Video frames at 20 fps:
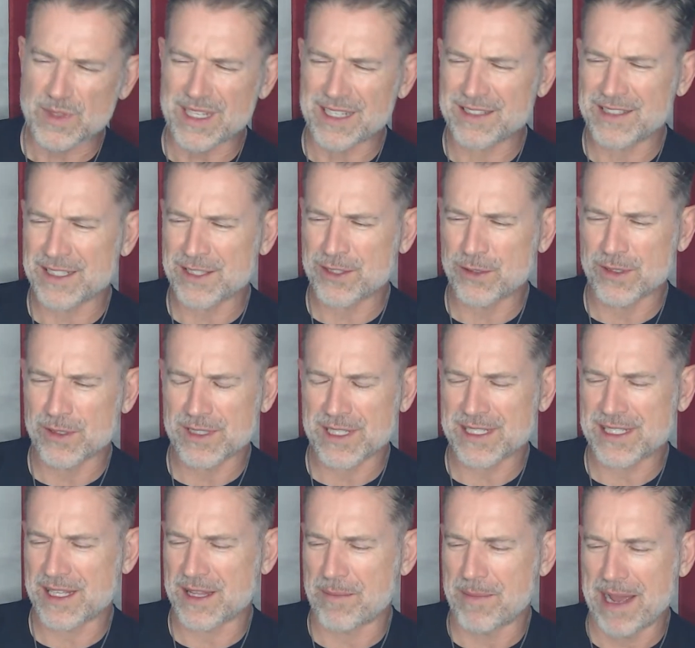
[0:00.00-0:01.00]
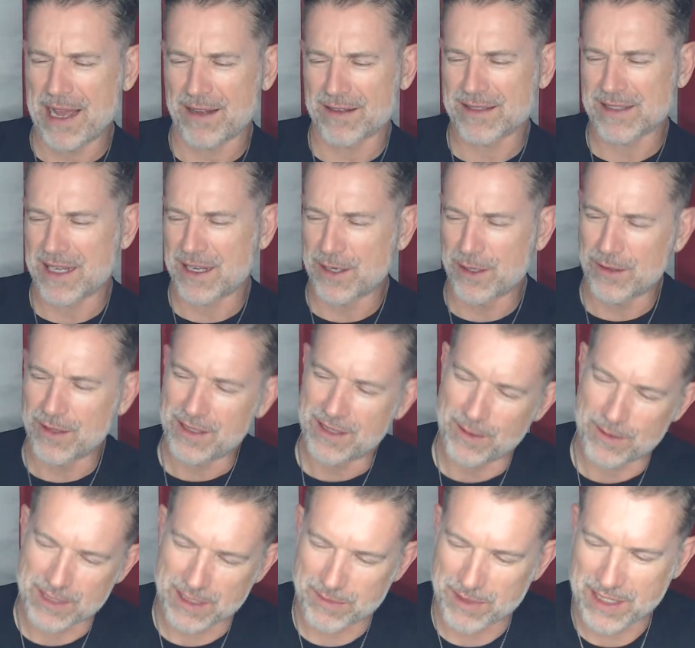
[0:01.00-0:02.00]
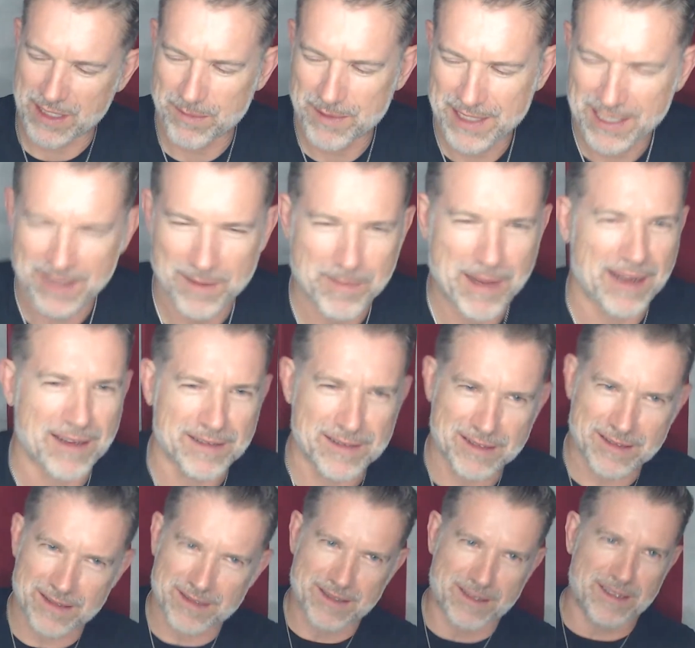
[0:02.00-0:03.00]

As soon as I seen the mountains, I knew that they was going to be coming down the mountains,